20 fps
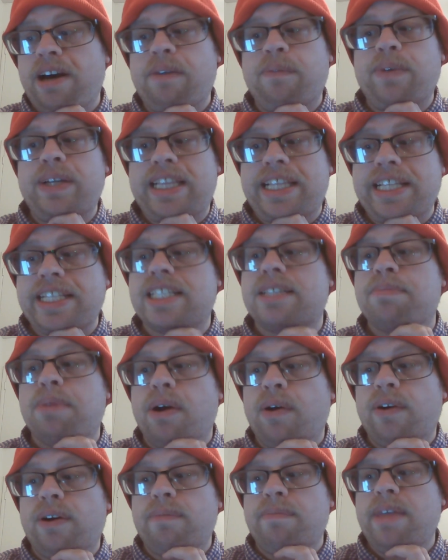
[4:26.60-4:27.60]
with this
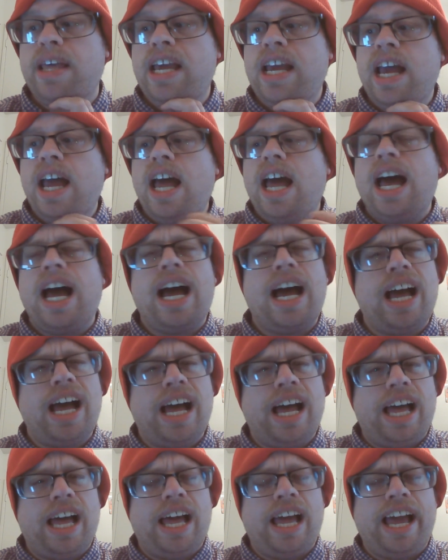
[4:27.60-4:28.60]
poem.
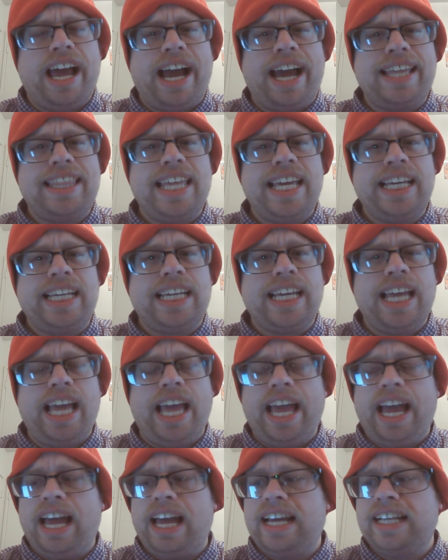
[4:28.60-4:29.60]
I think
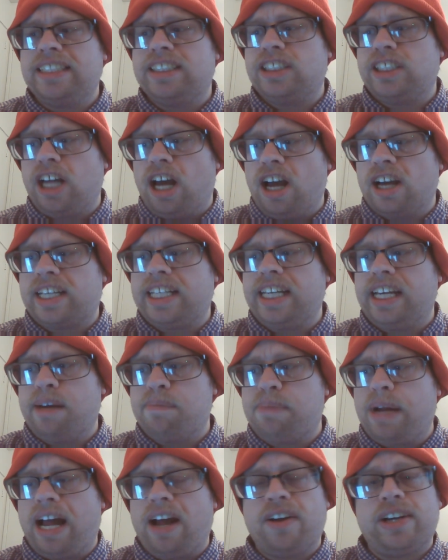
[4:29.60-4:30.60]
it's talking
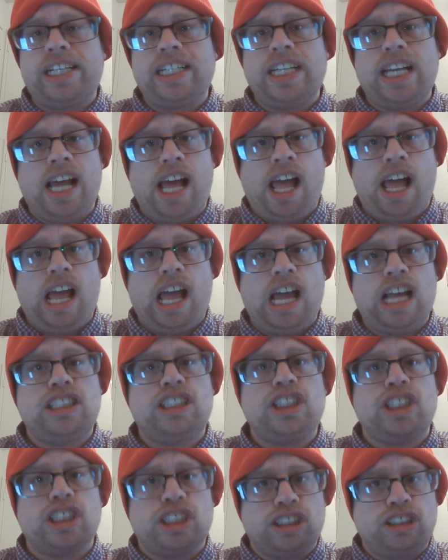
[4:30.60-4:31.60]
about a
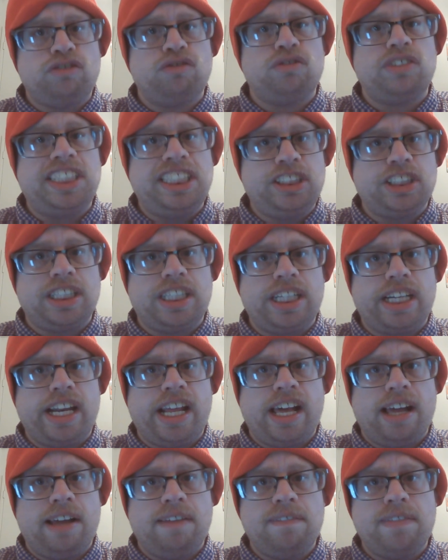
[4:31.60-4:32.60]
certain region
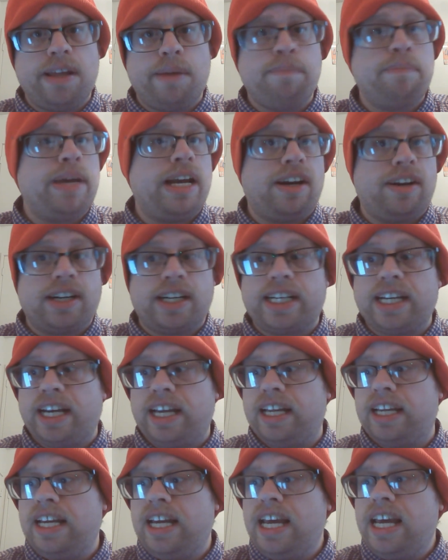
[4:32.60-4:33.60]
of
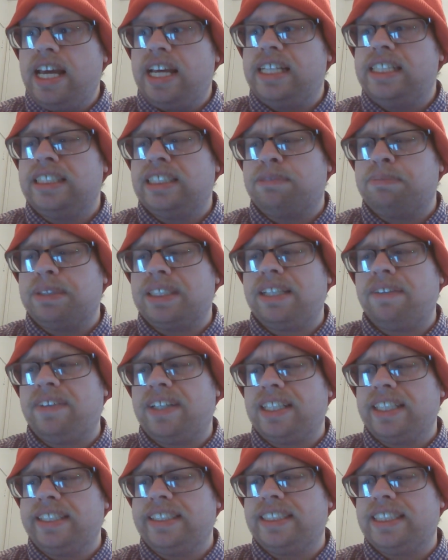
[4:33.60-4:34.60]
America. He
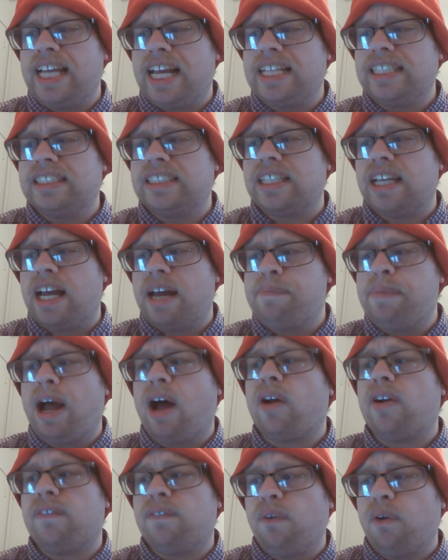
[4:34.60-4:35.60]
specifically says
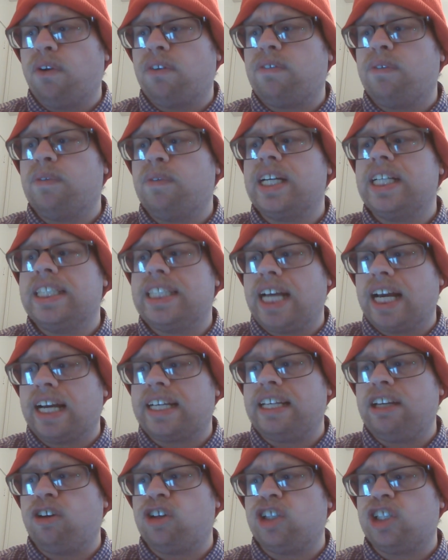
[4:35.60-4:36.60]
mountain folk from
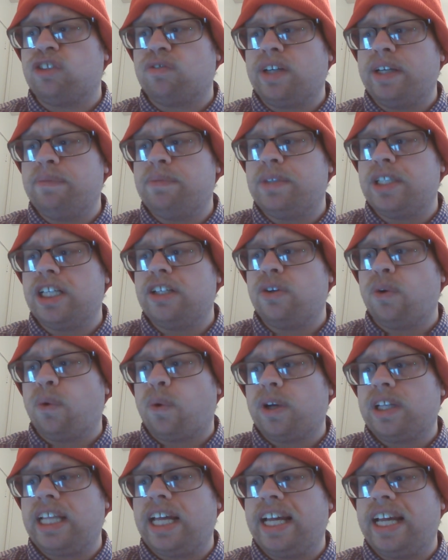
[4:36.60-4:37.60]
Kentucky or the ribbed
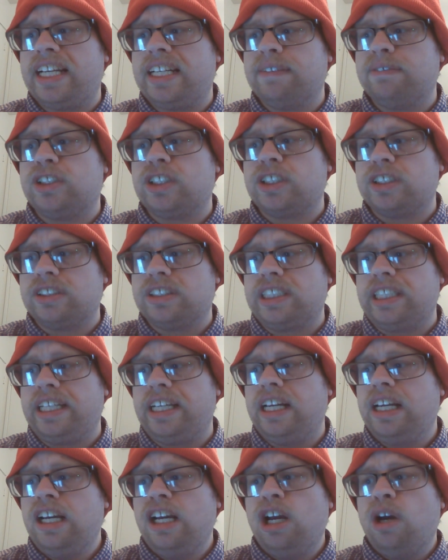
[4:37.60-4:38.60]
north end of
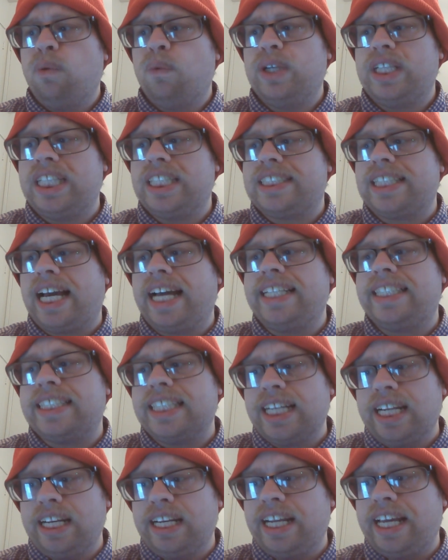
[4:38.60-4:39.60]
Jersey with its
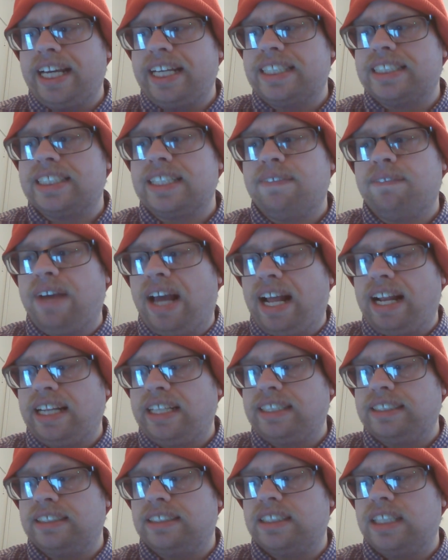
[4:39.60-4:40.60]
isolate lakes and
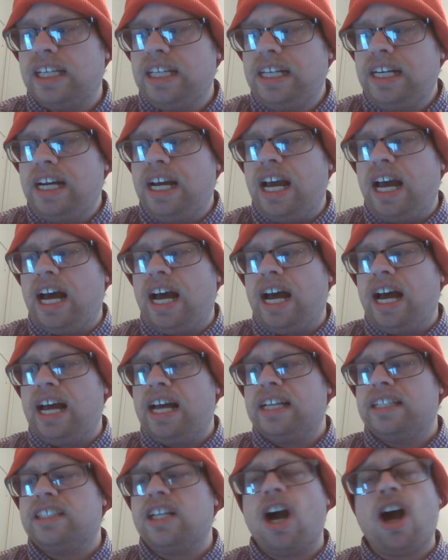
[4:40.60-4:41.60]
valleys.
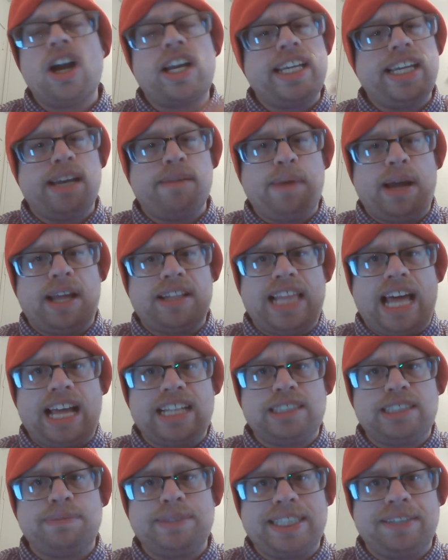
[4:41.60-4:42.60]
Talking about
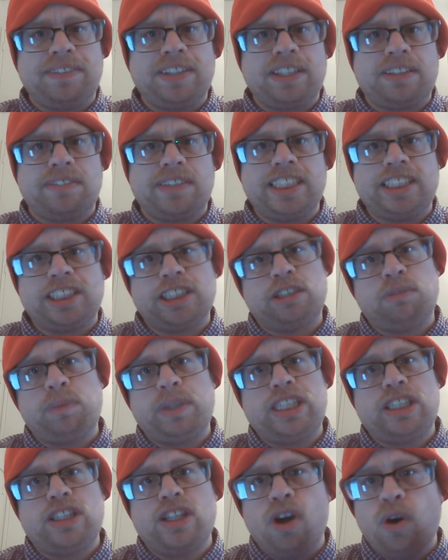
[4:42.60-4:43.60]
that specific region
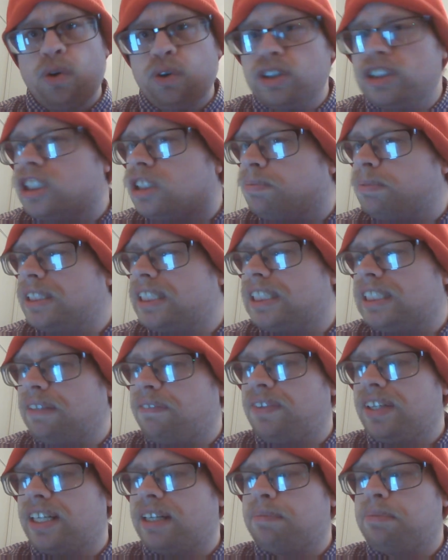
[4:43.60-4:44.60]
with those
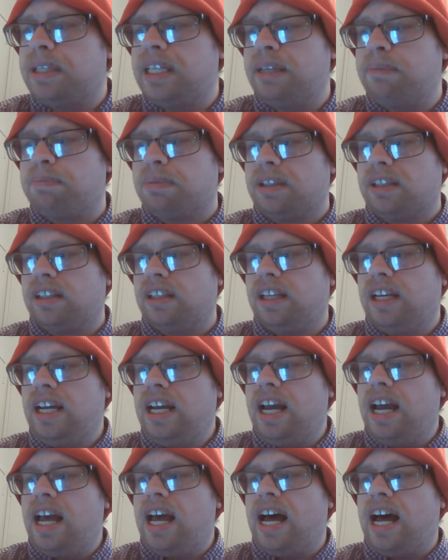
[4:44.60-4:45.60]
specific people,
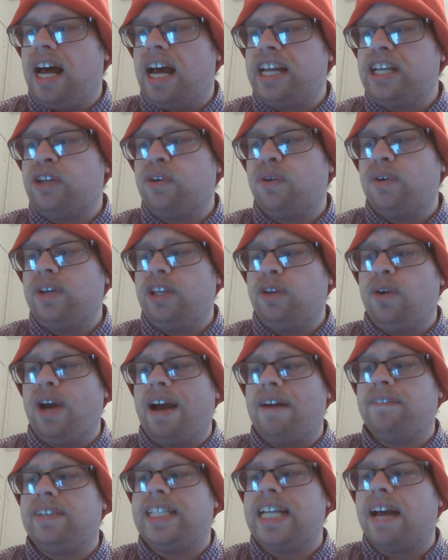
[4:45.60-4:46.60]
you
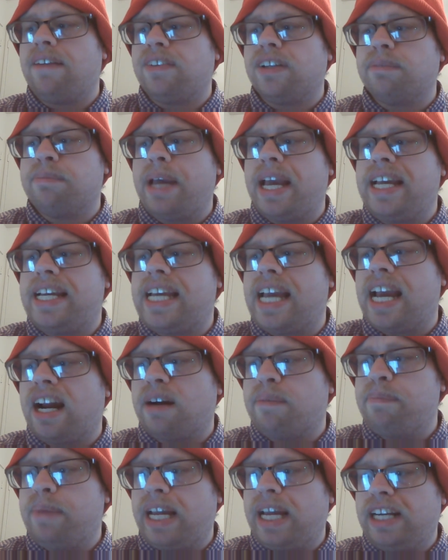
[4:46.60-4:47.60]
have
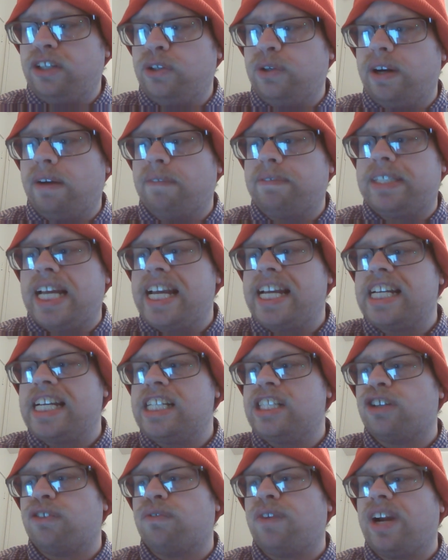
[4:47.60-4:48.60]
devil-may-care men who have taken
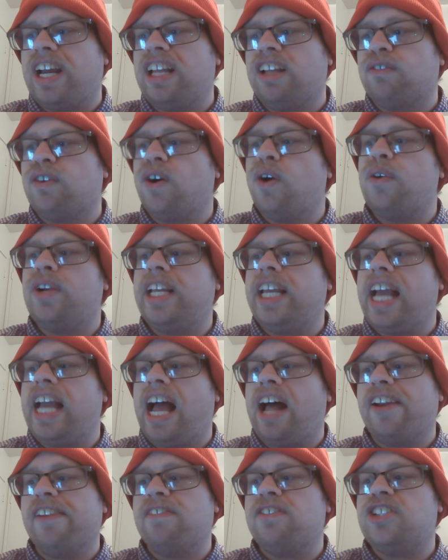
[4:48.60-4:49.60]
to railroading
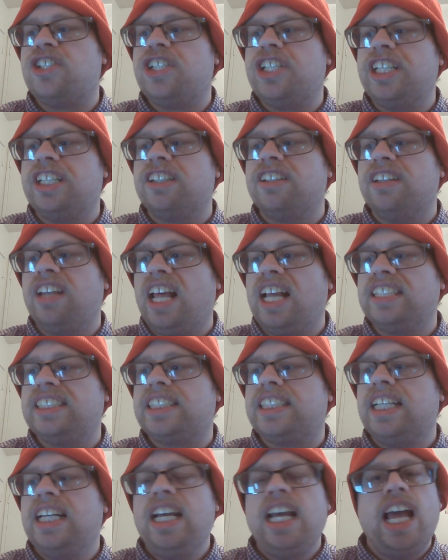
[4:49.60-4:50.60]
out of sheer
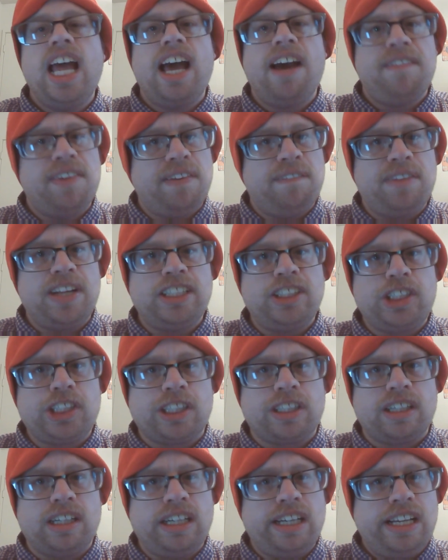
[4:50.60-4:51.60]
lust of
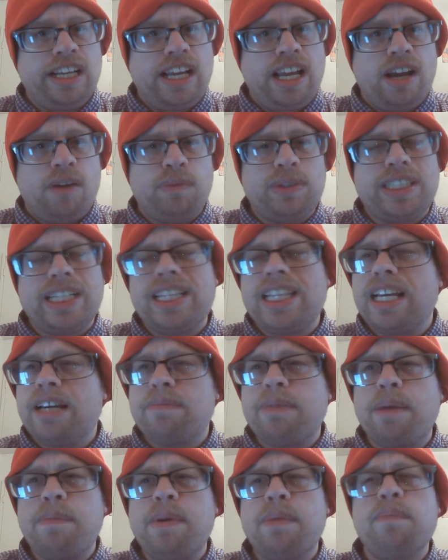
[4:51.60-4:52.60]
adventure, which I think
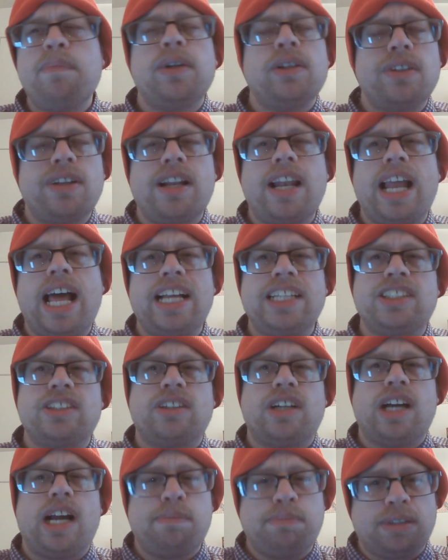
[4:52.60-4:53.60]
might be middle-class
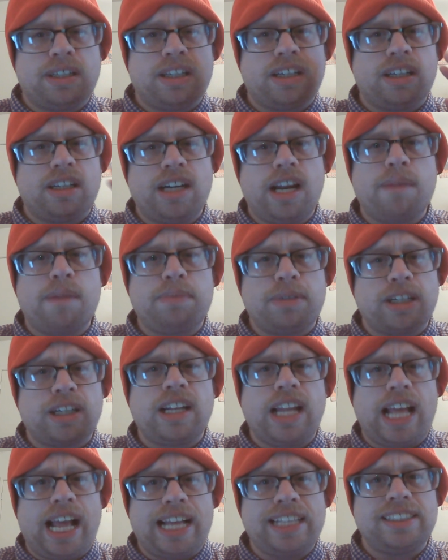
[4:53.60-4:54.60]
or upper
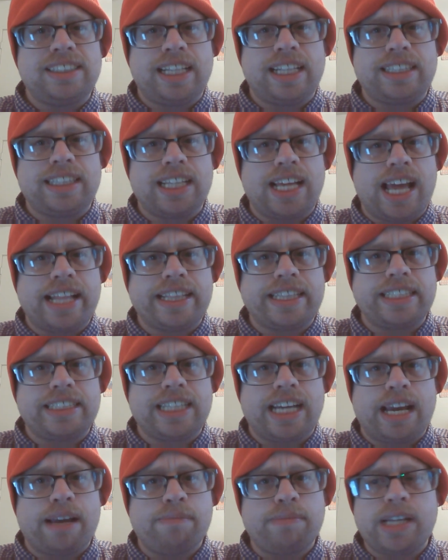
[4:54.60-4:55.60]
class at the
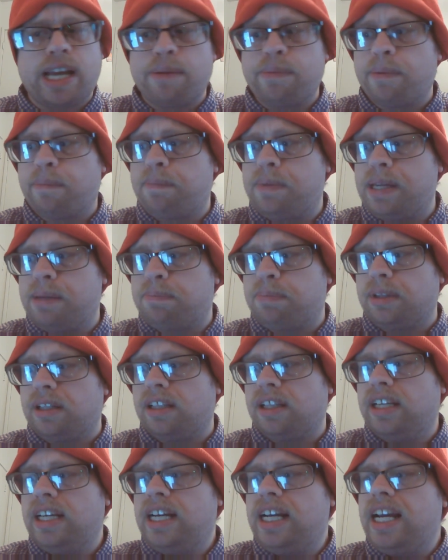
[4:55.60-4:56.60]
time type of
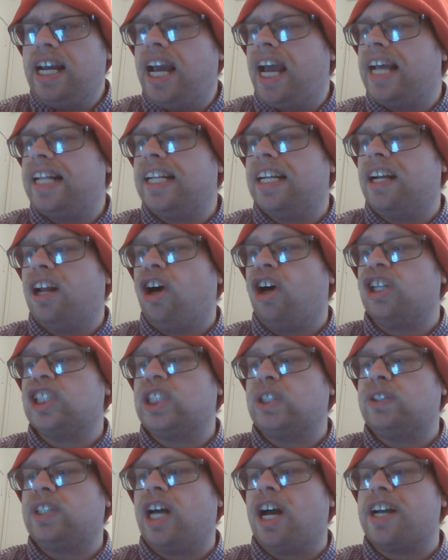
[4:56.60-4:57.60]
people. And then
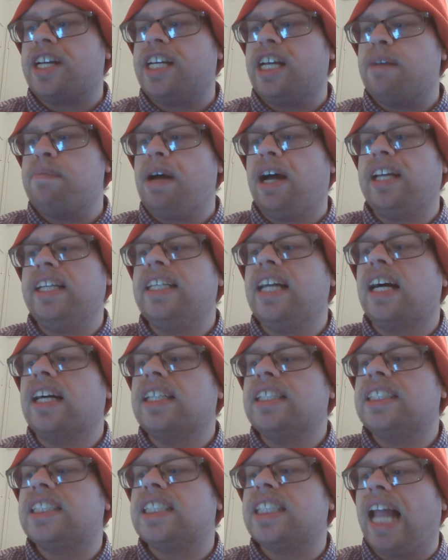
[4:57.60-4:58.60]
also talking about
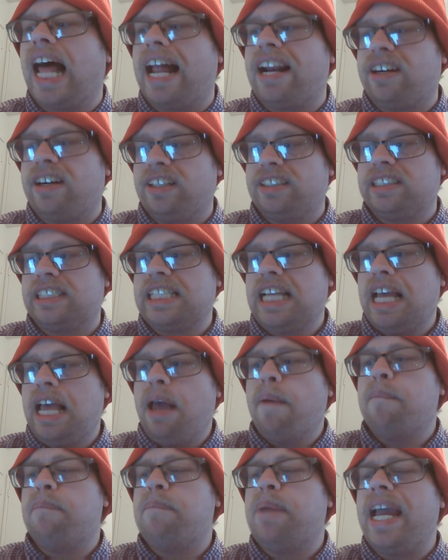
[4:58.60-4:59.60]
young slatterns,
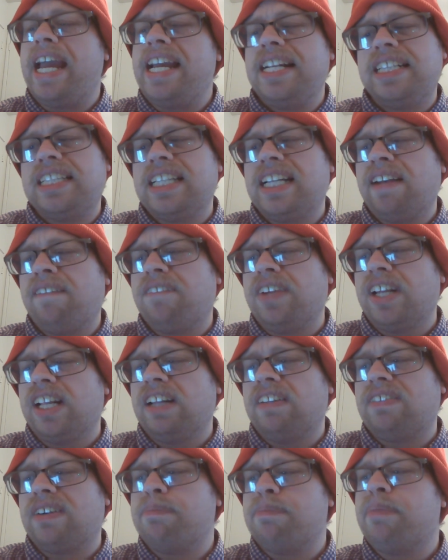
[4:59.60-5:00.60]
bathed and
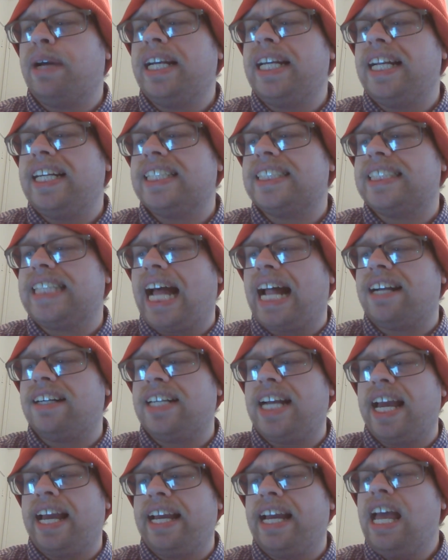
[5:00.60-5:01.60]
filled from Monday to
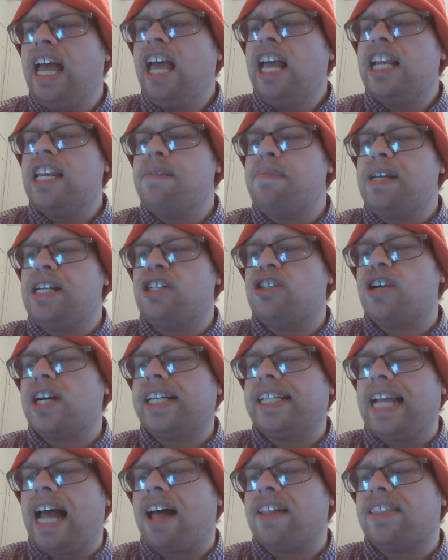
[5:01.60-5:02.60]
Saturday, to be
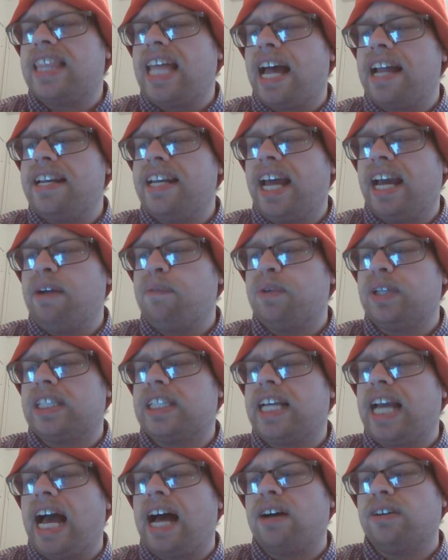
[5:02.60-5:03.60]
tricked out that night
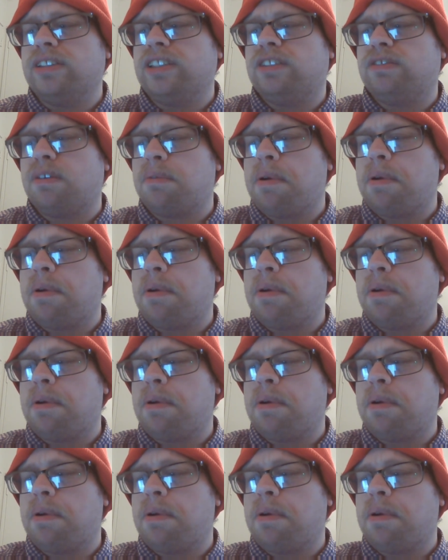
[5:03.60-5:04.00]
with gouds from